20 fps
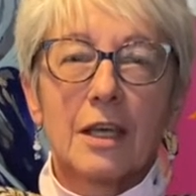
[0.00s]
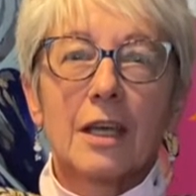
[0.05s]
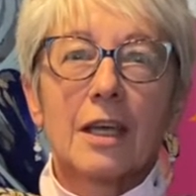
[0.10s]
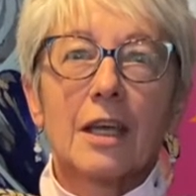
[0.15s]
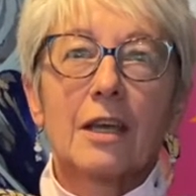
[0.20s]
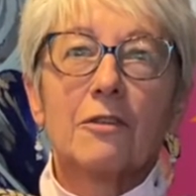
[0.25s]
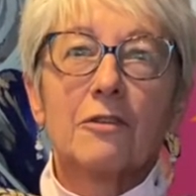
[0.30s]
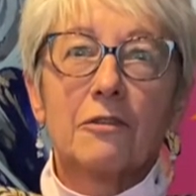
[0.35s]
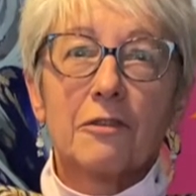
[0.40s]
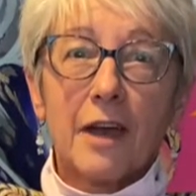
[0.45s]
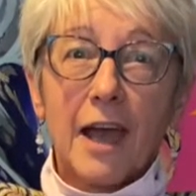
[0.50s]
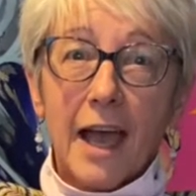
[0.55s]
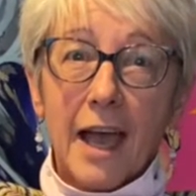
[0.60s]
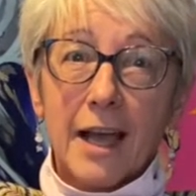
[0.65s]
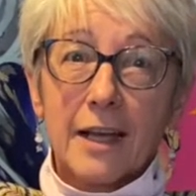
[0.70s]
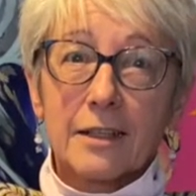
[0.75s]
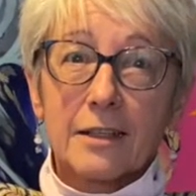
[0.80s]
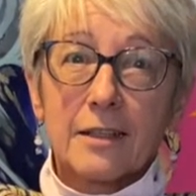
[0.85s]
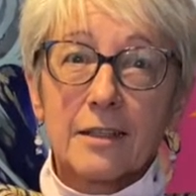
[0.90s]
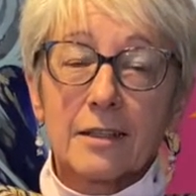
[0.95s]
In
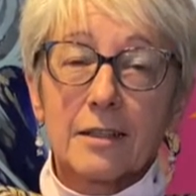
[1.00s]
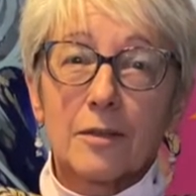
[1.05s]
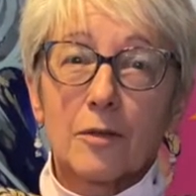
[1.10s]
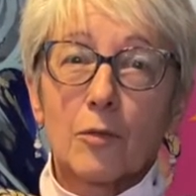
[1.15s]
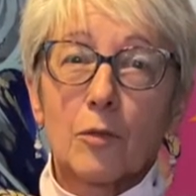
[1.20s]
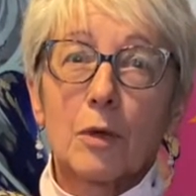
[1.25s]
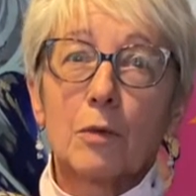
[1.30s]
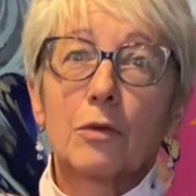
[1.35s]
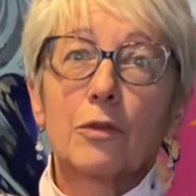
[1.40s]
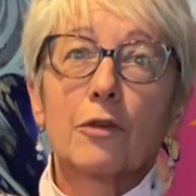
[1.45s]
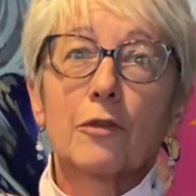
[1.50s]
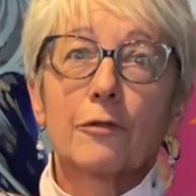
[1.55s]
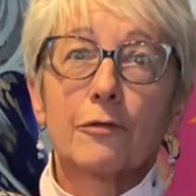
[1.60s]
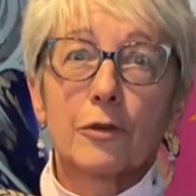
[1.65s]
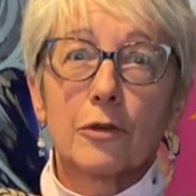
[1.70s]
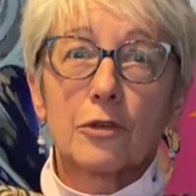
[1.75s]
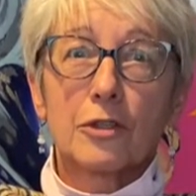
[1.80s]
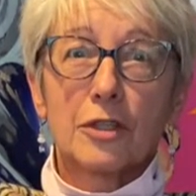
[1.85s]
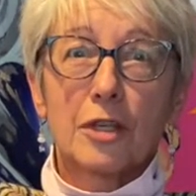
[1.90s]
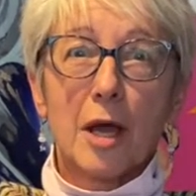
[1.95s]
fact, we were the
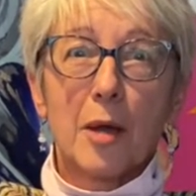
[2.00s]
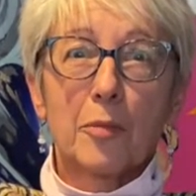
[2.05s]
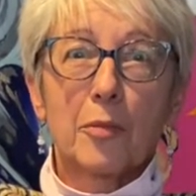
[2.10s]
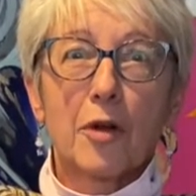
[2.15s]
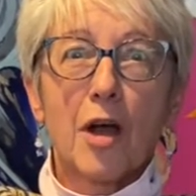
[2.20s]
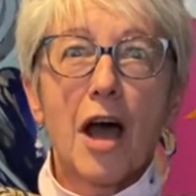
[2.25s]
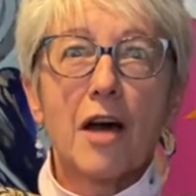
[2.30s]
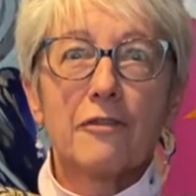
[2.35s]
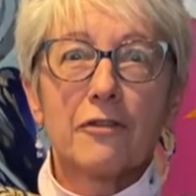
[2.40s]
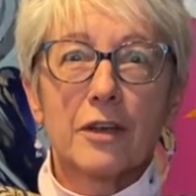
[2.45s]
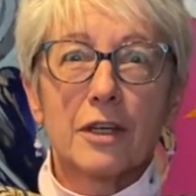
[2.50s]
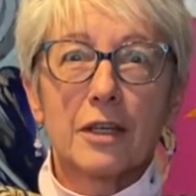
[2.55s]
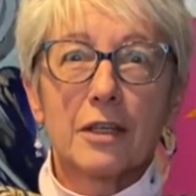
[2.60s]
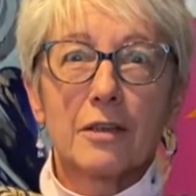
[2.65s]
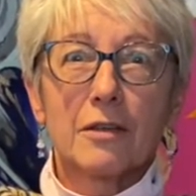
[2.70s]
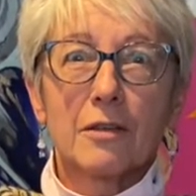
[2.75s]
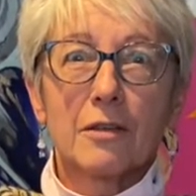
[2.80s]
first nonprofit